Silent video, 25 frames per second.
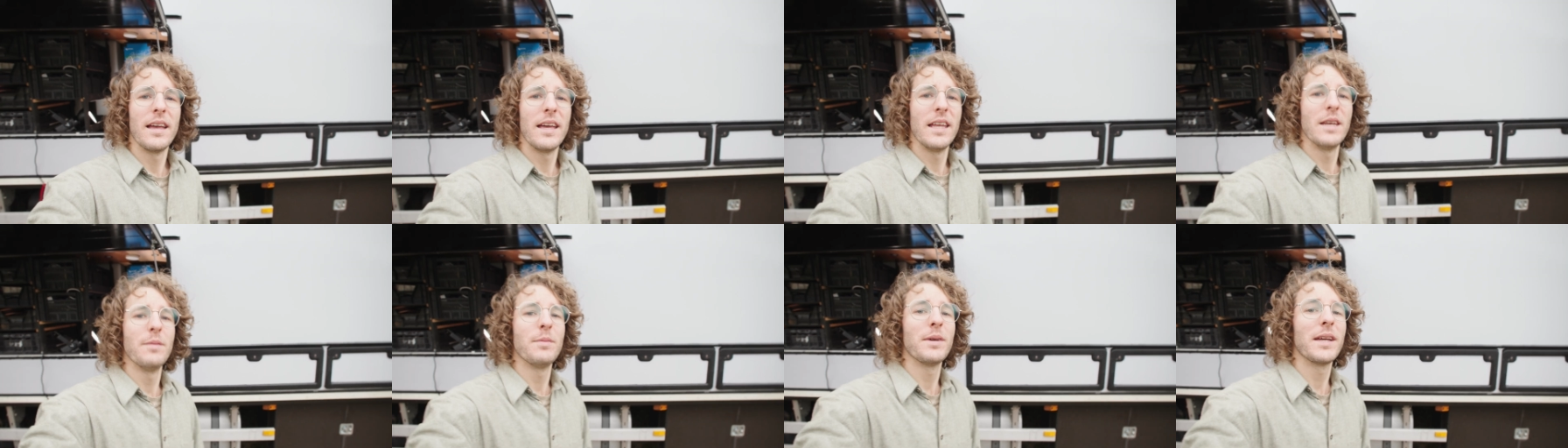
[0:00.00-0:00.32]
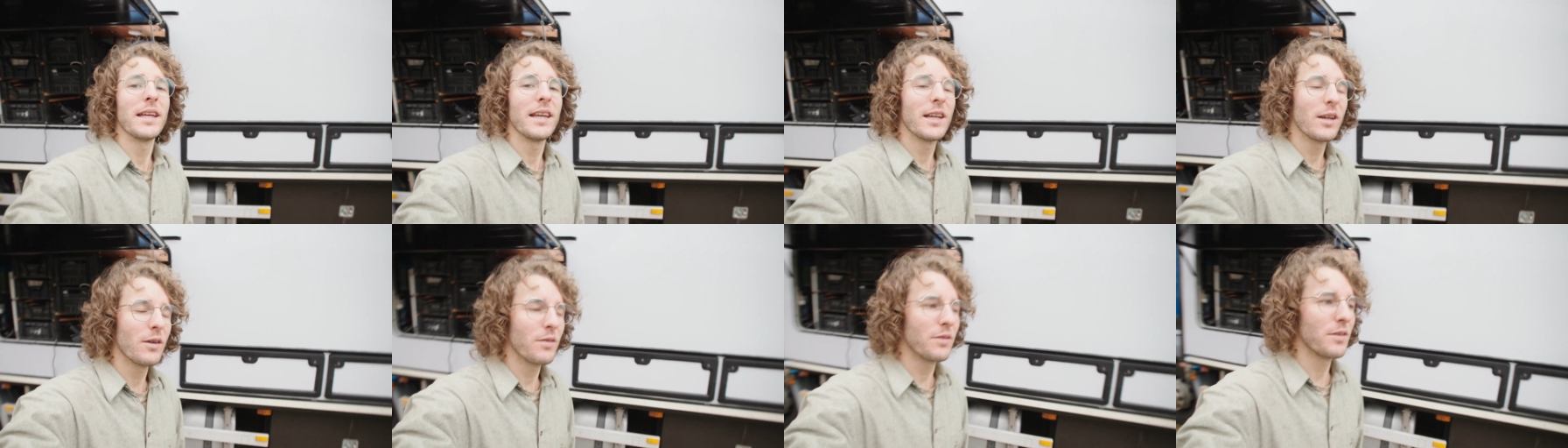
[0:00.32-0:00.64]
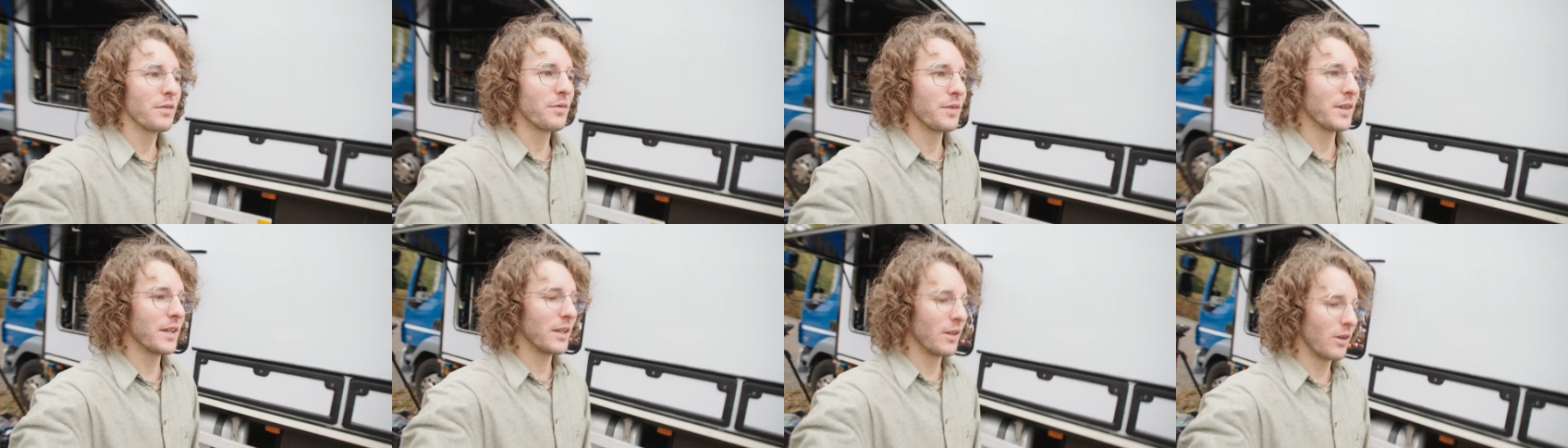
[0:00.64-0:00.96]
In the beginning of
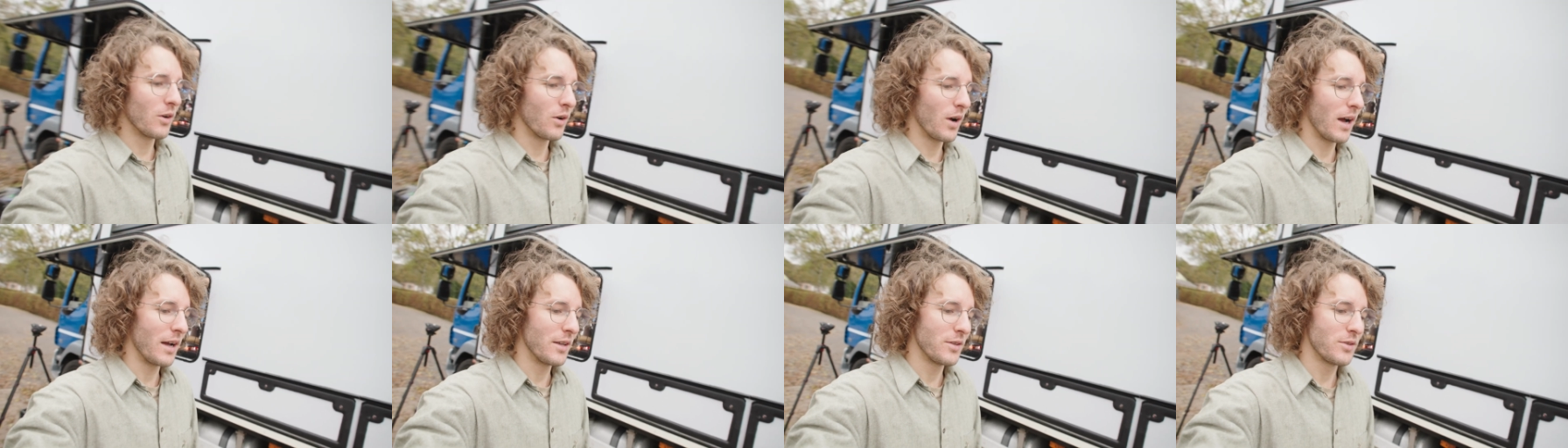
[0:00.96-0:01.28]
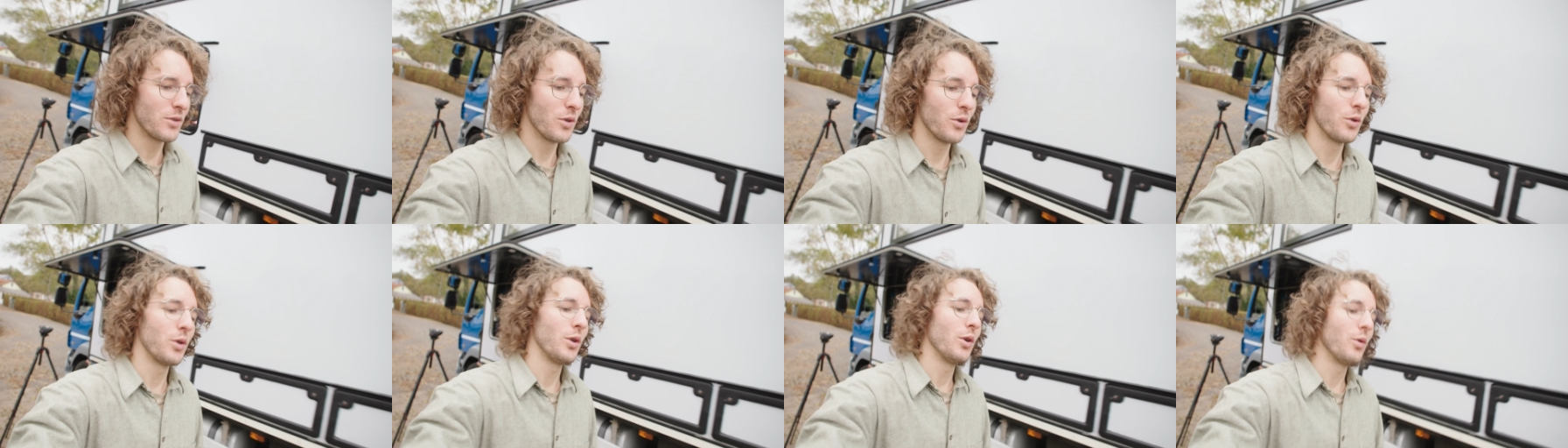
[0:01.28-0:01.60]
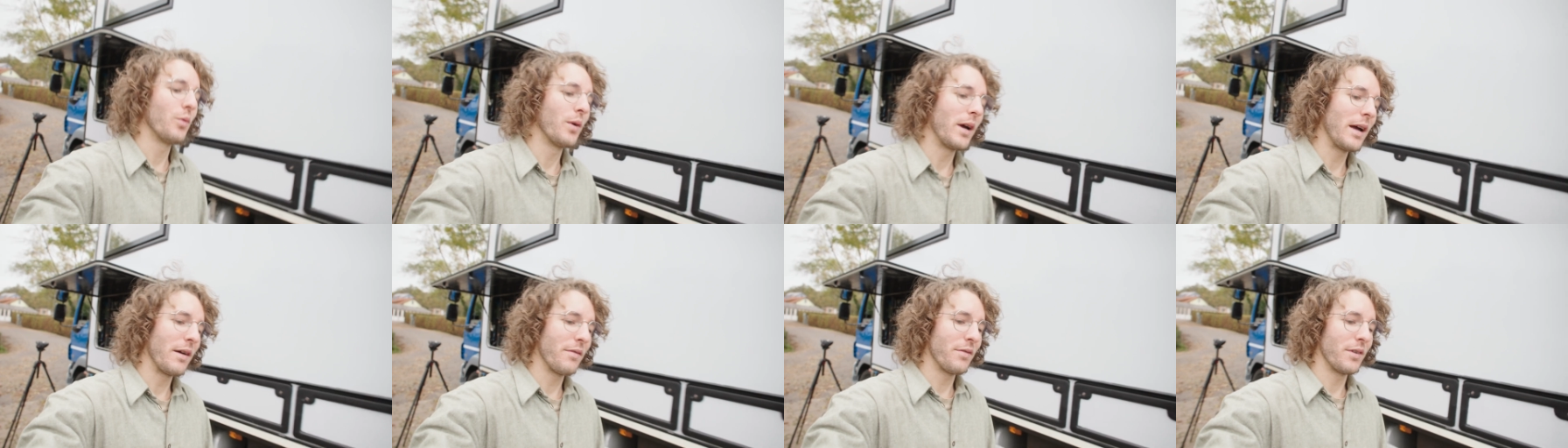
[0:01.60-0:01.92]
the video I told
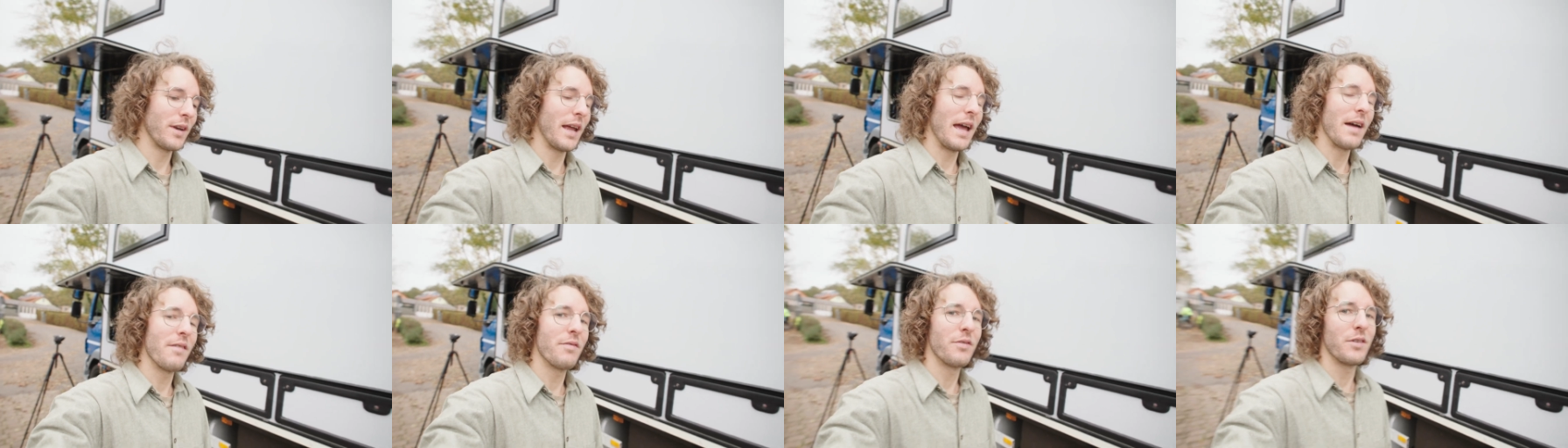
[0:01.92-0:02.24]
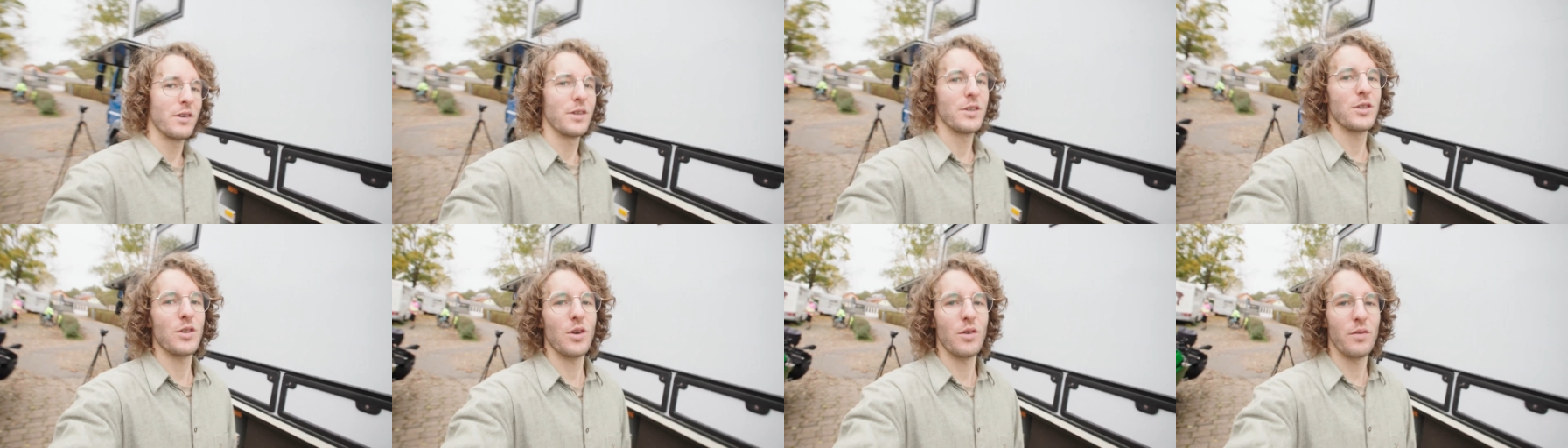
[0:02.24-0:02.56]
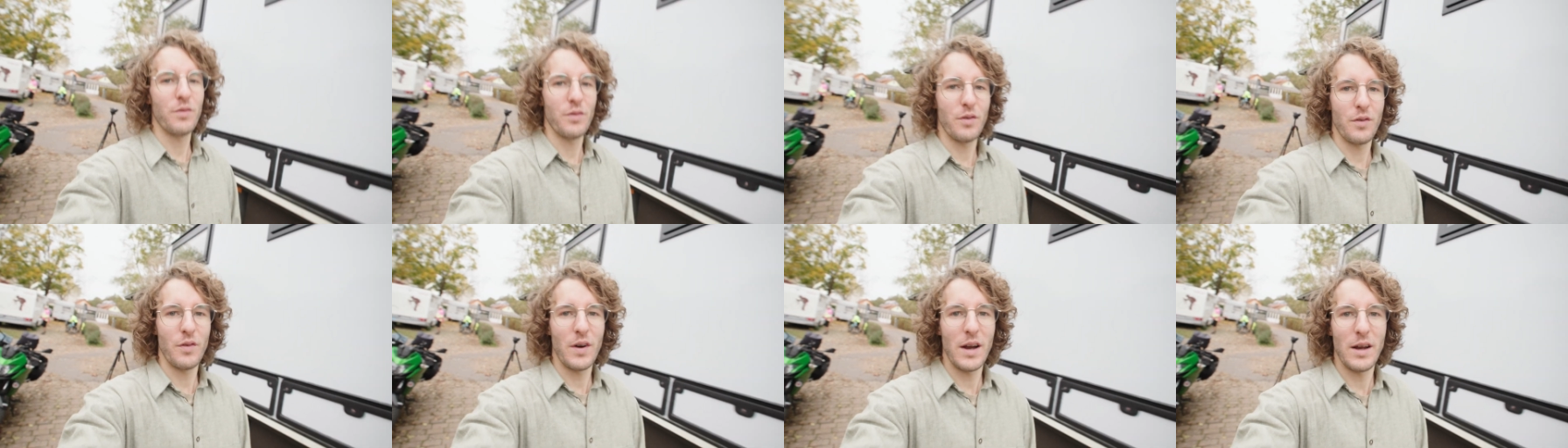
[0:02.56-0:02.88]
you we have an average
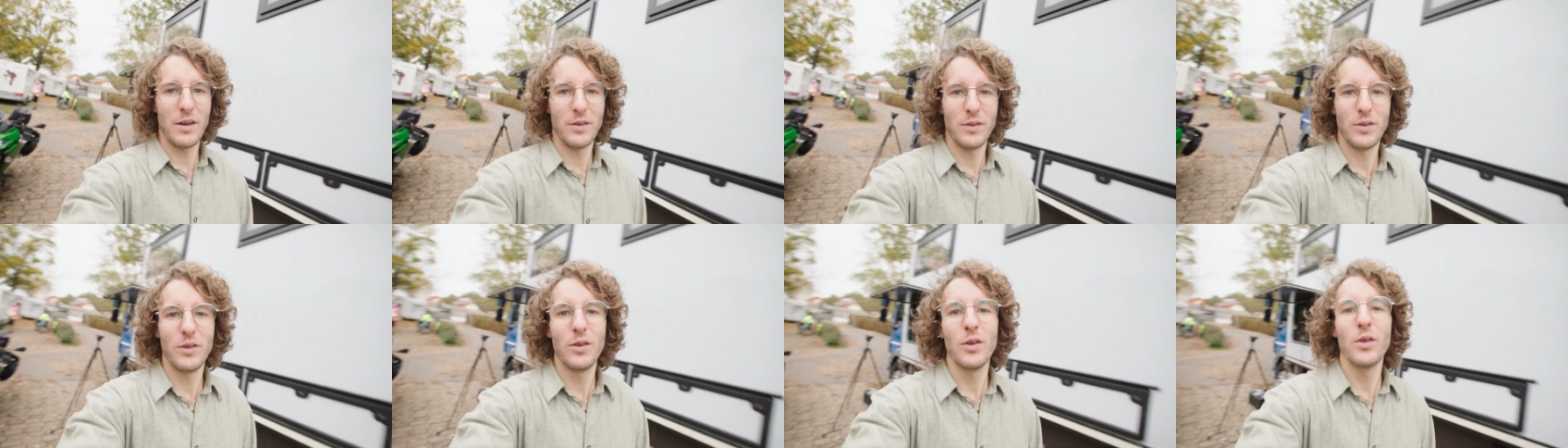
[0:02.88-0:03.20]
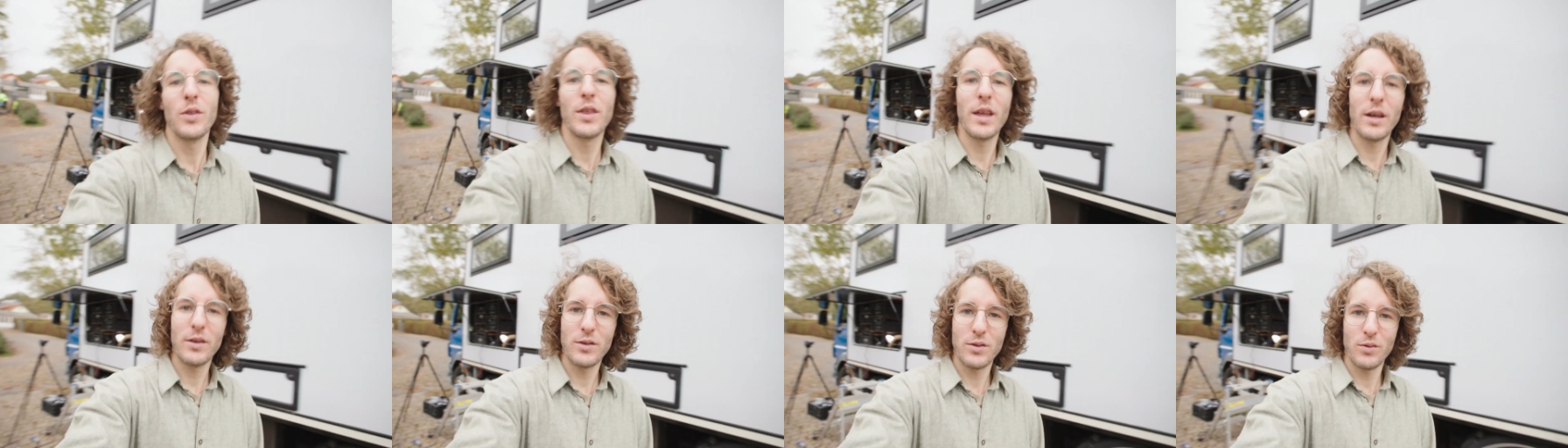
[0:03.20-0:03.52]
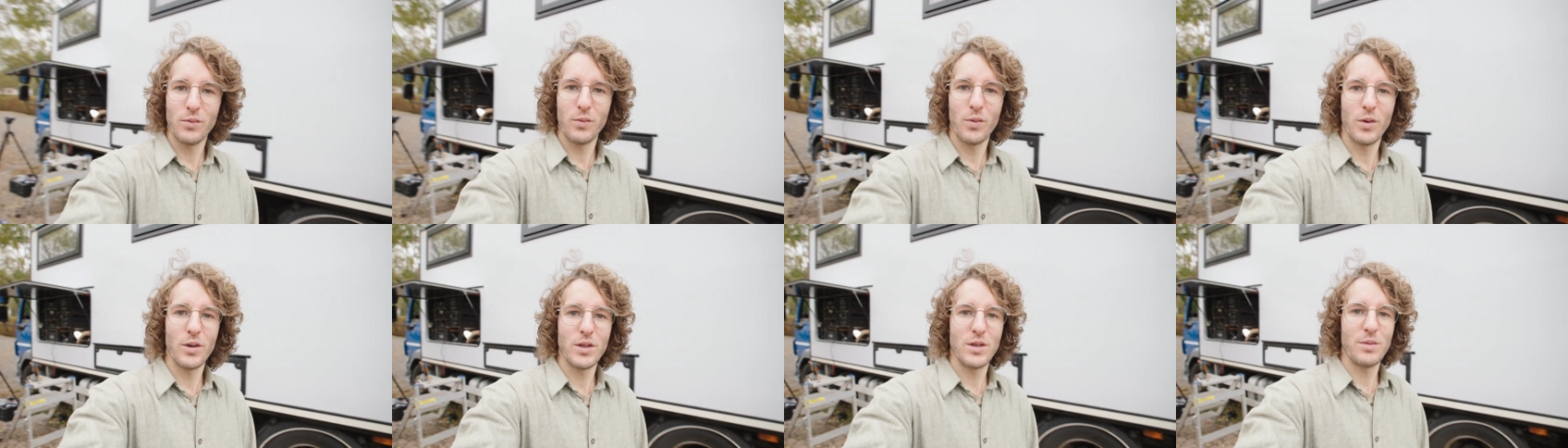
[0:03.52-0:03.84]
of around
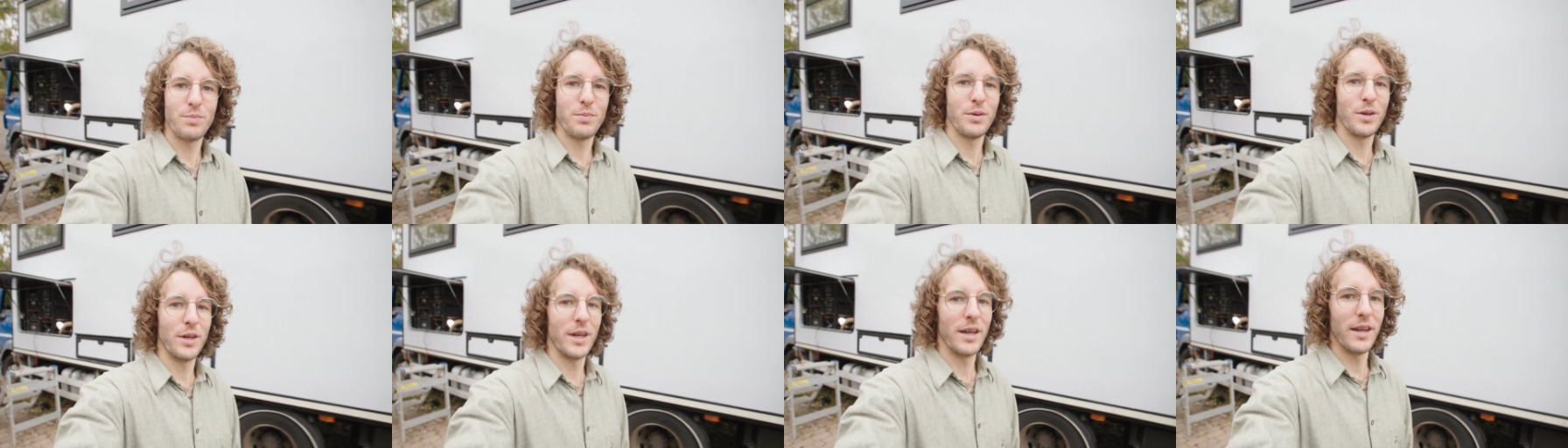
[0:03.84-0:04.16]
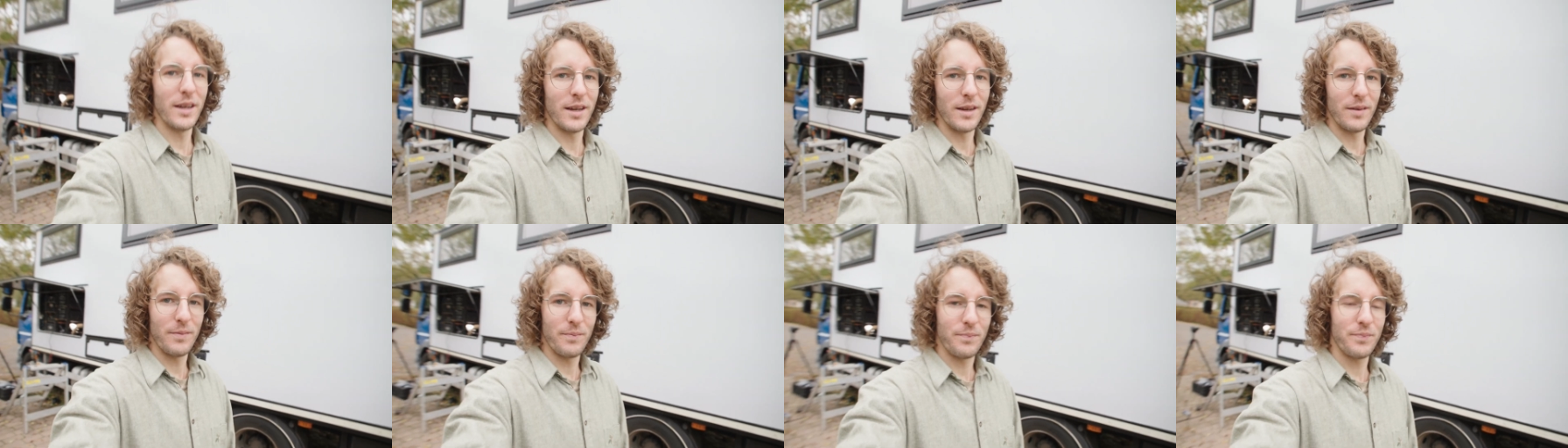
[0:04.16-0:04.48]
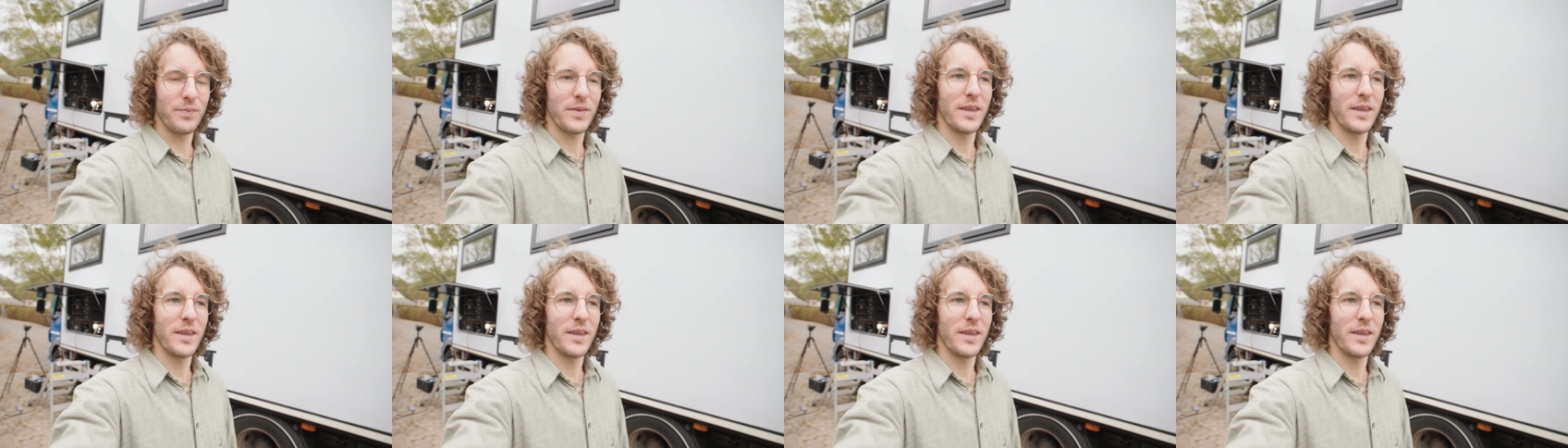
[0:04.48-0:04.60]
2,000 watts per day.